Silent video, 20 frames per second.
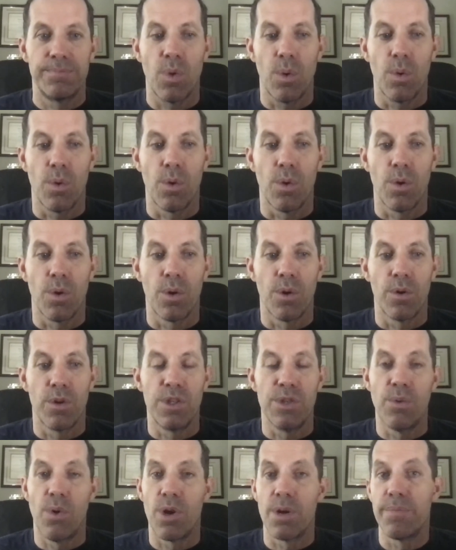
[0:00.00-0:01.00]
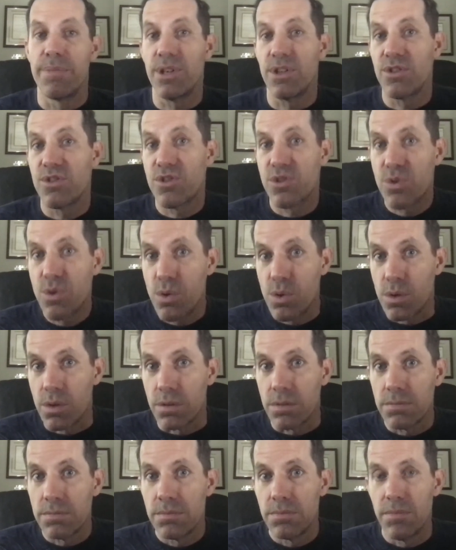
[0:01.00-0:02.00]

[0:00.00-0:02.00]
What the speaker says: or you want to build a school.